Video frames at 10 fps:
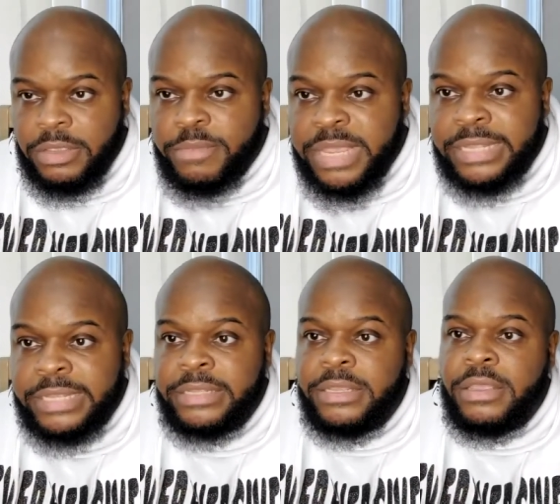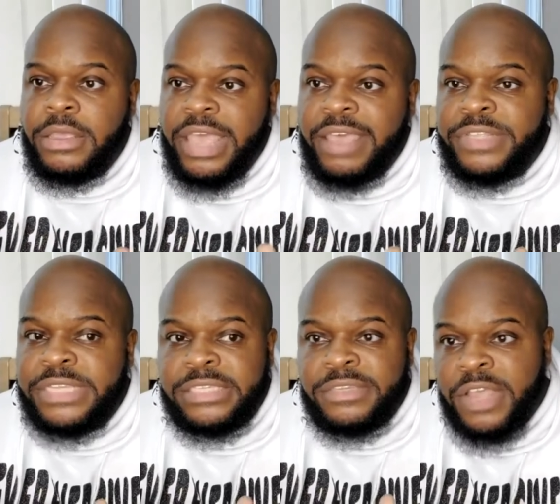meaning
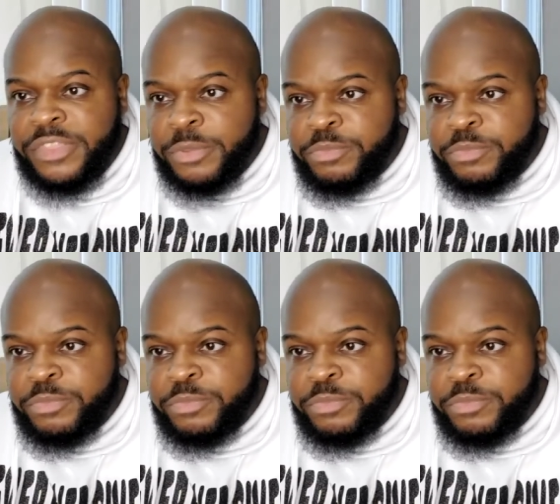evidence of other